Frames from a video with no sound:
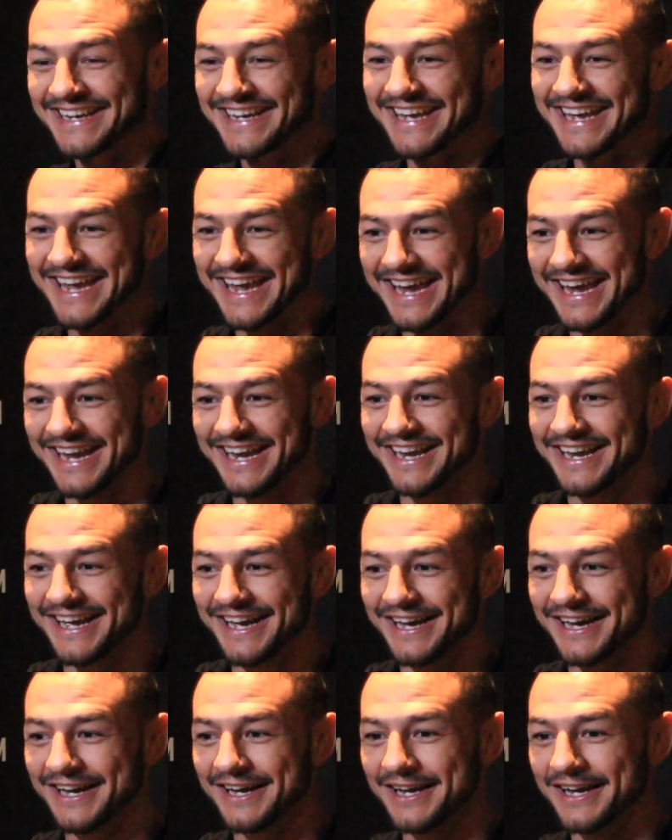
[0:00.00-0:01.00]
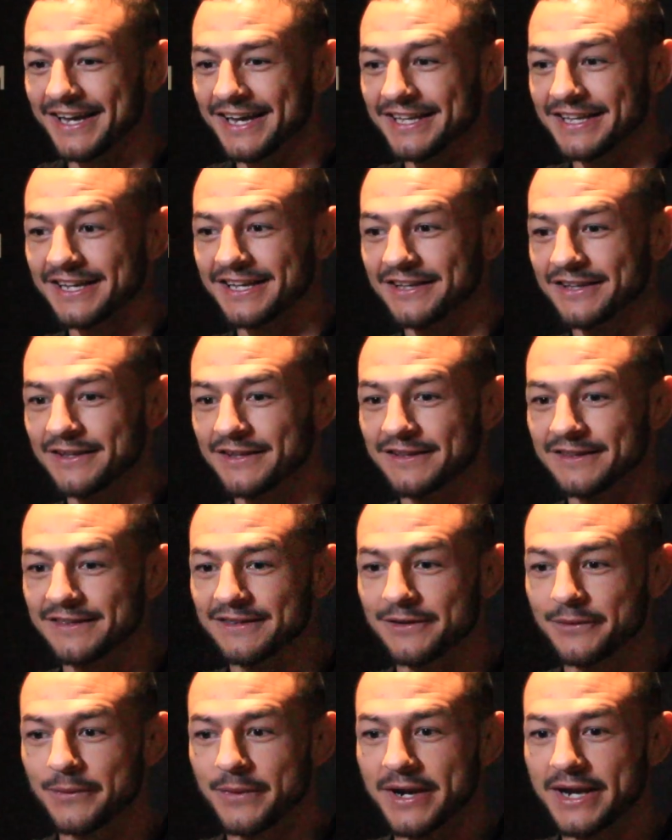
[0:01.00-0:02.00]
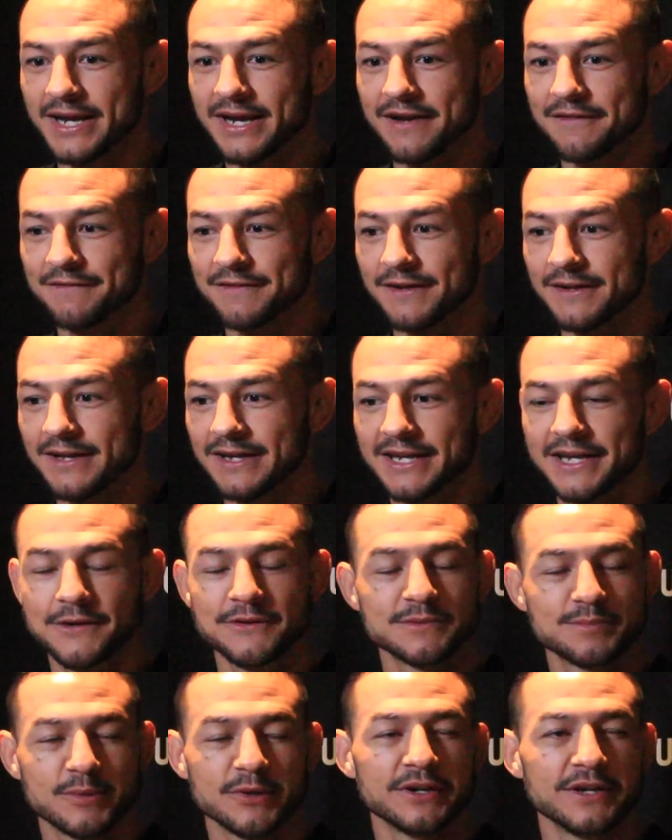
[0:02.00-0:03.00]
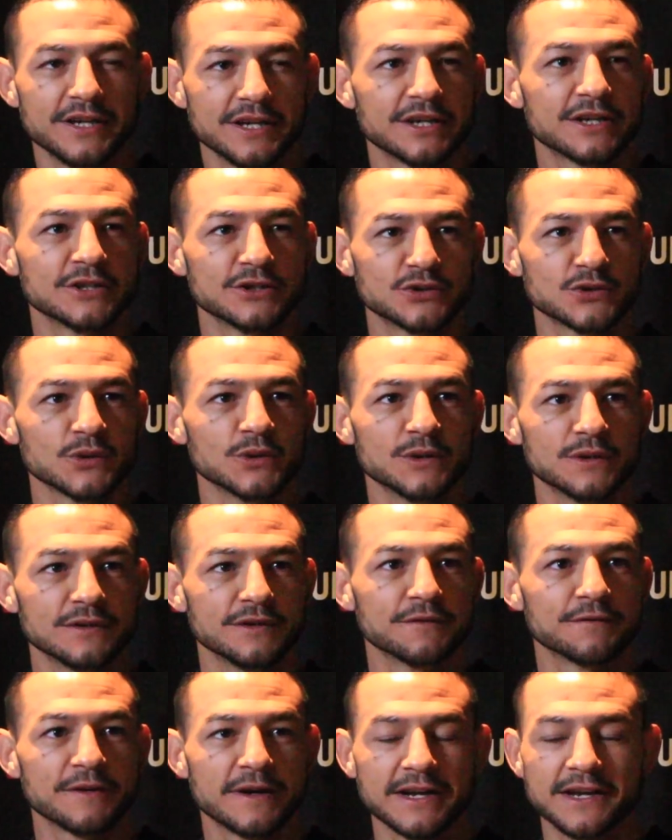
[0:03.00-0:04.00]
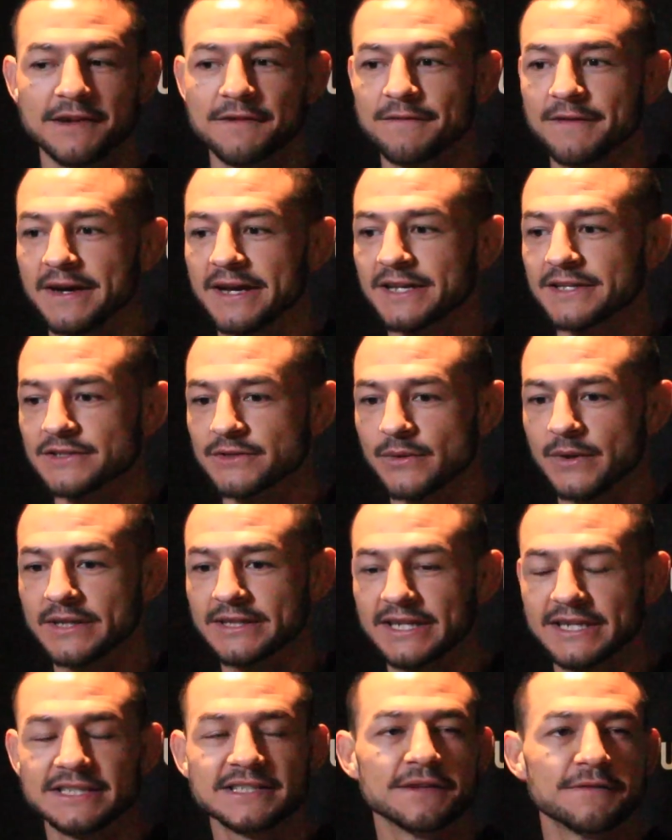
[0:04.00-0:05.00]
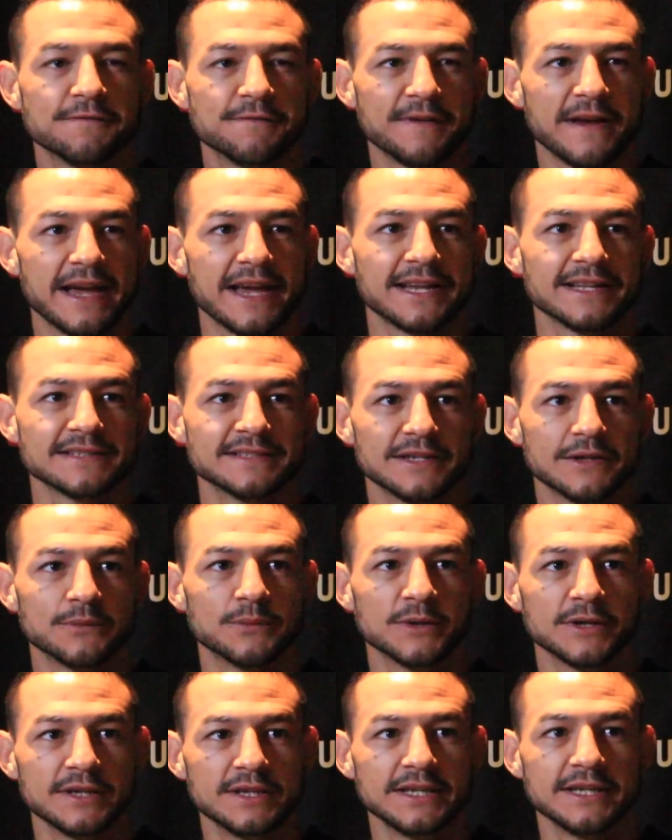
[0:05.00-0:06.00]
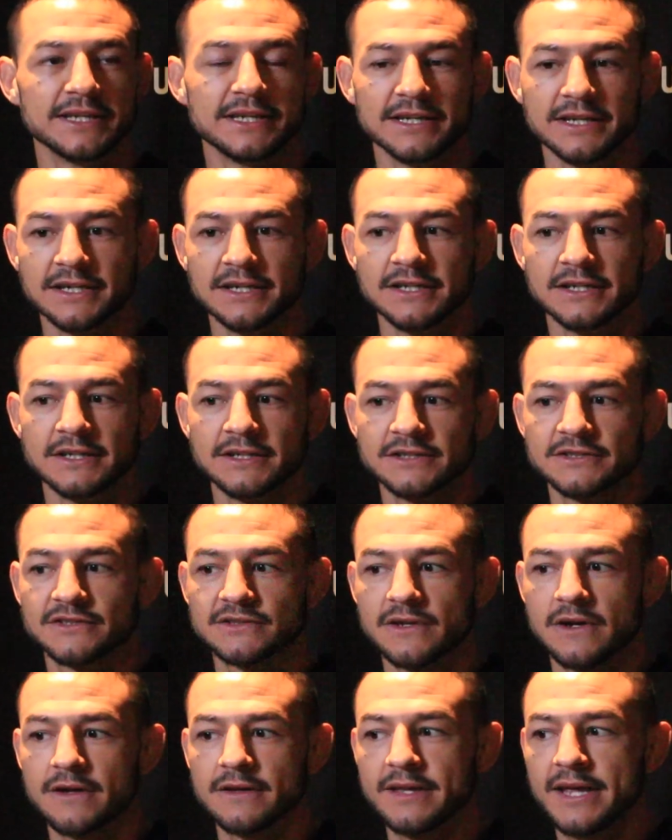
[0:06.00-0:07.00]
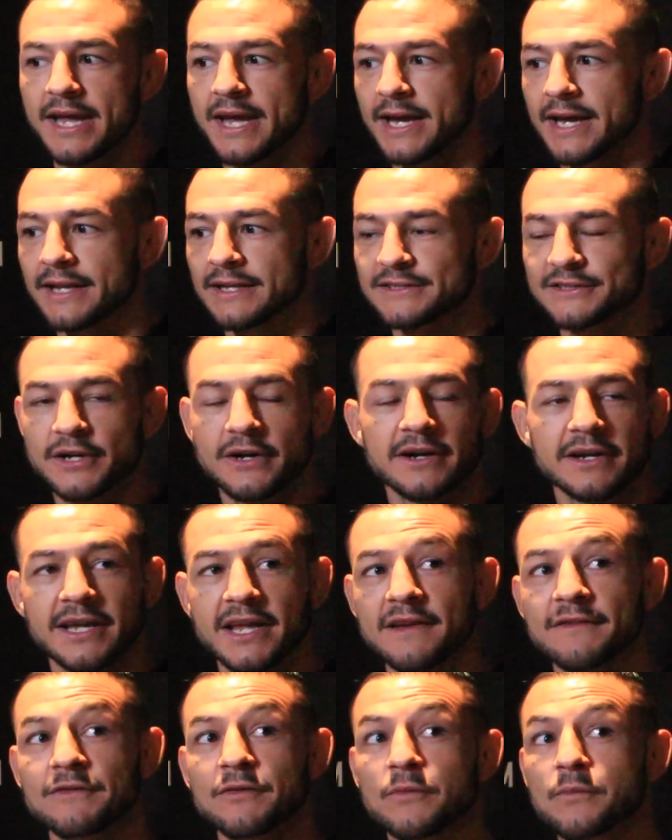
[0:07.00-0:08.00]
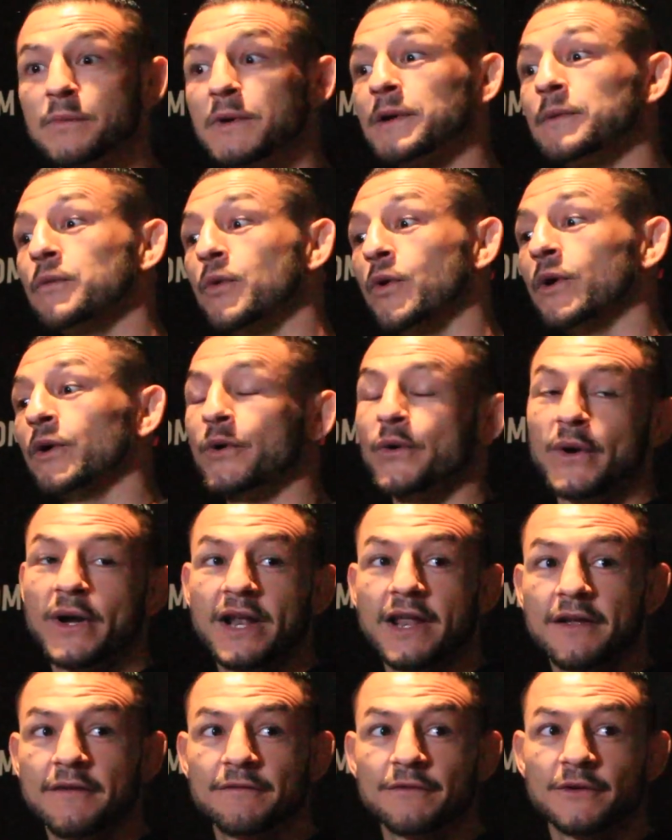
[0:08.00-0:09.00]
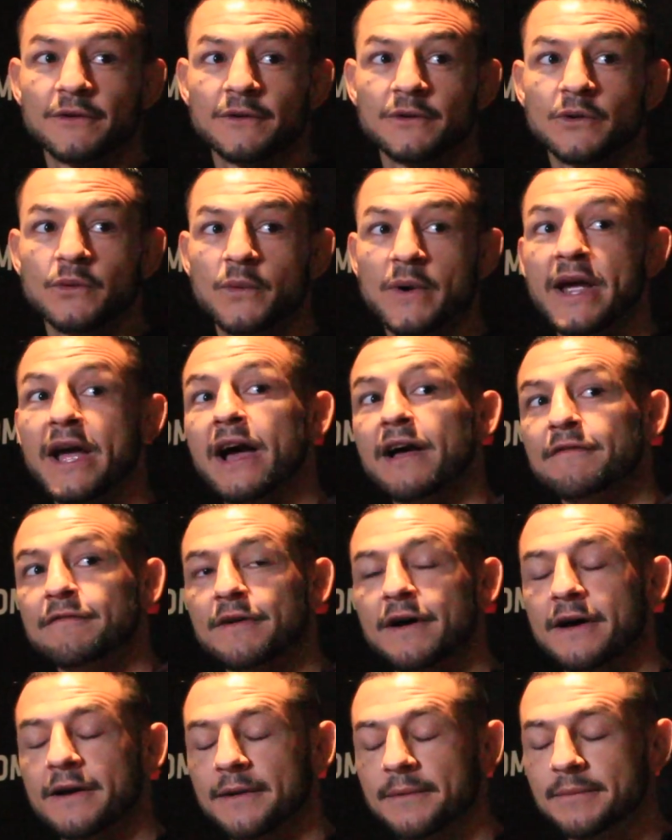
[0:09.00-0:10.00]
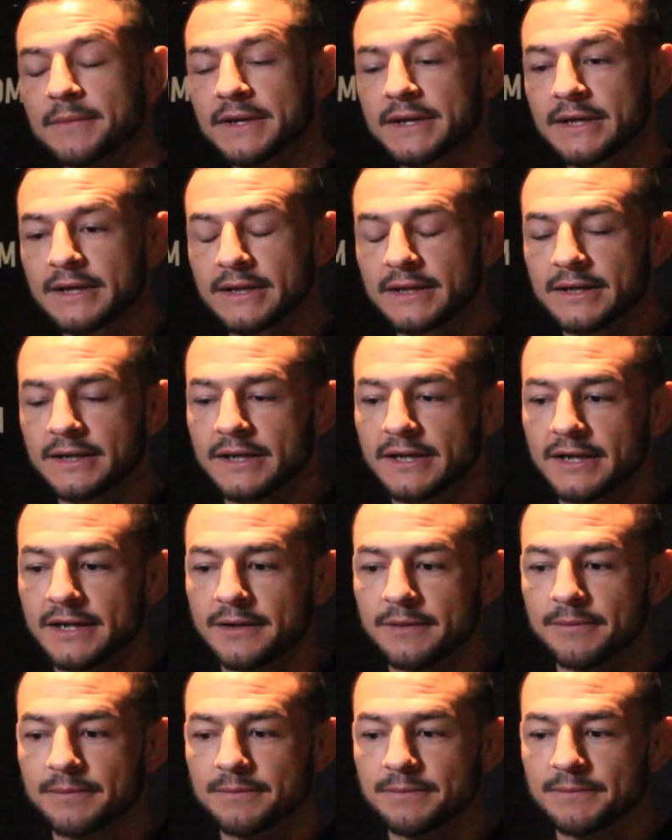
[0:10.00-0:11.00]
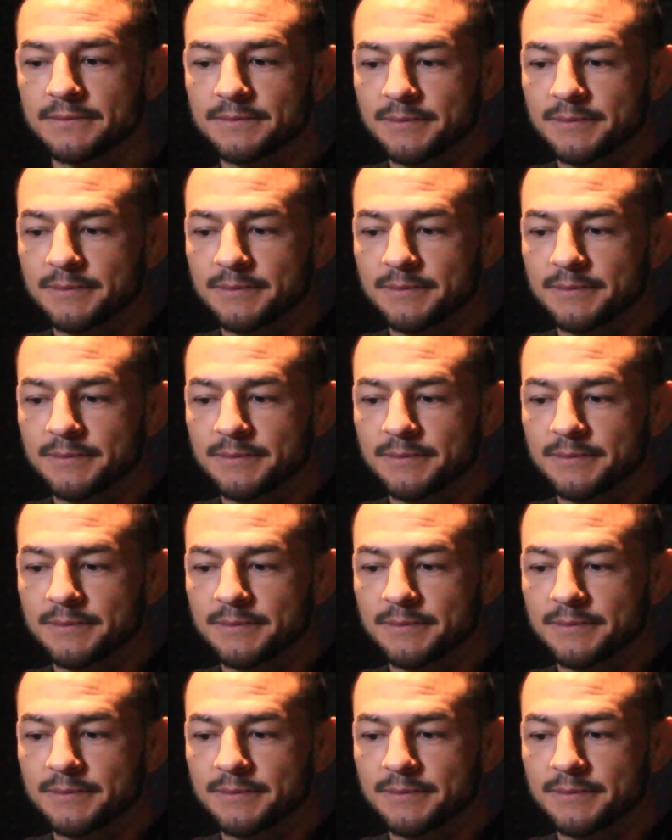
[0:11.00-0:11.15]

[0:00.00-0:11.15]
Yeah. And then the way I felt like he was pretty in control of the Frankie fight. So I think to fans, they really saw that and started giving me more credit for the way I fought him.